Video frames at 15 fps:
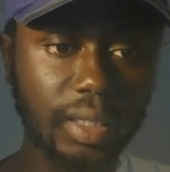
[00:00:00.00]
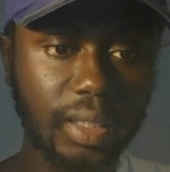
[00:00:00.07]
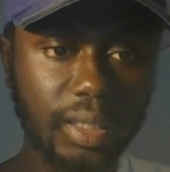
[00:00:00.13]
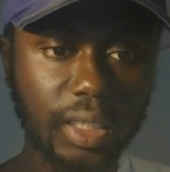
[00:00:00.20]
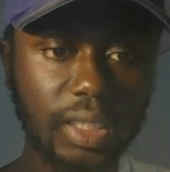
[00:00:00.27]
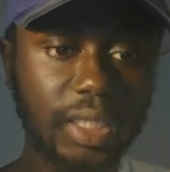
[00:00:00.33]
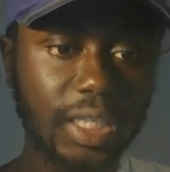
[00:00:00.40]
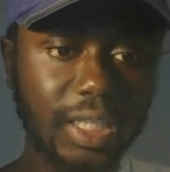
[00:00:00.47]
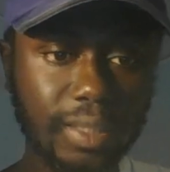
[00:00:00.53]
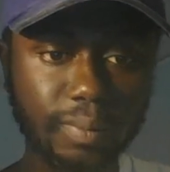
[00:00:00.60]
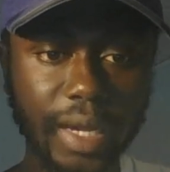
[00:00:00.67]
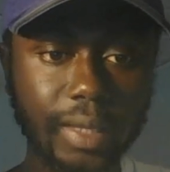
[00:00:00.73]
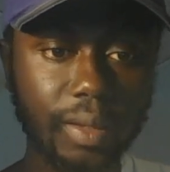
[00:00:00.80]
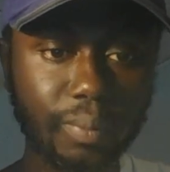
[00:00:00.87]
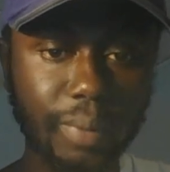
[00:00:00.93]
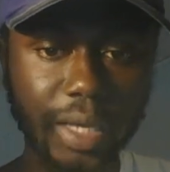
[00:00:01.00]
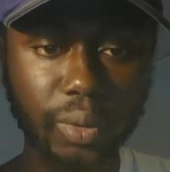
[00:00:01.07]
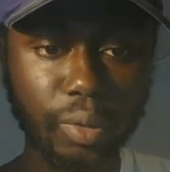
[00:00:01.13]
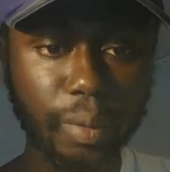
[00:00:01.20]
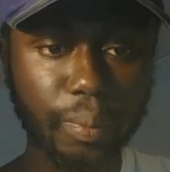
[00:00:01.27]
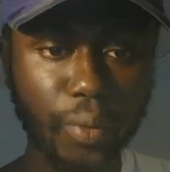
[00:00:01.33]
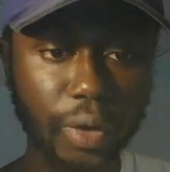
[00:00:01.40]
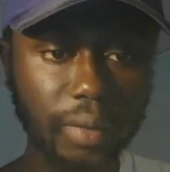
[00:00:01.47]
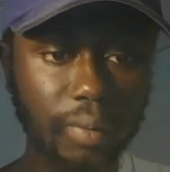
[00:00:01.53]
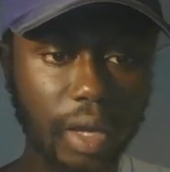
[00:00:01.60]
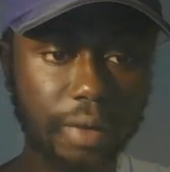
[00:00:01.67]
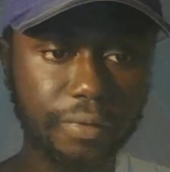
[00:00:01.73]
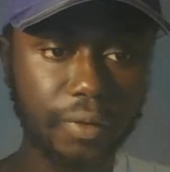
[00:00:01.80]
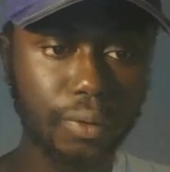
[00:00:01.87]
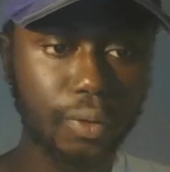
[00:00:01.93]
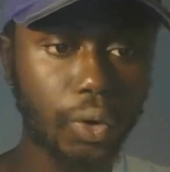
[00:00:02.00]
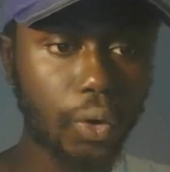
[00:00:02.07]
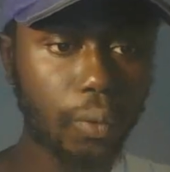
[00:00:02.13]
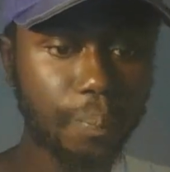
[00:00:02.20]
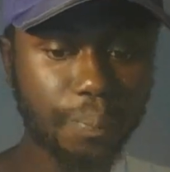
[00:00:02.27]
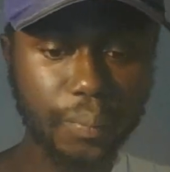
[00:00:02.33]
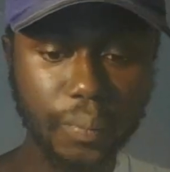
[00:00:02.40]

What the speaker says: this season by 3 points, a field goal.